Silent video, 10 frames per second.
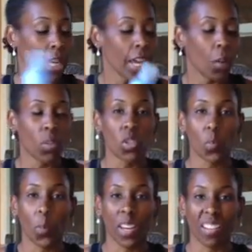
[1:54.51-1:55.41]
And when you
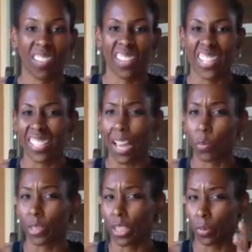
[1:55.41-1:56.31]
spray it on, it's not
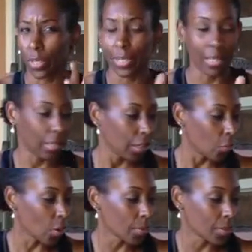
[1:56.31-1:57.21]
really greasy. It
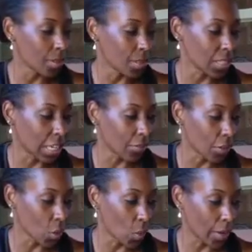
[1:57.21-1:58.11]
rubs into the skin
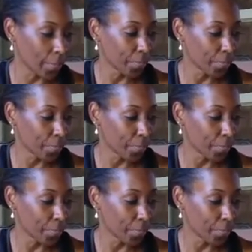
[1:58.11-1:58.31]
very well.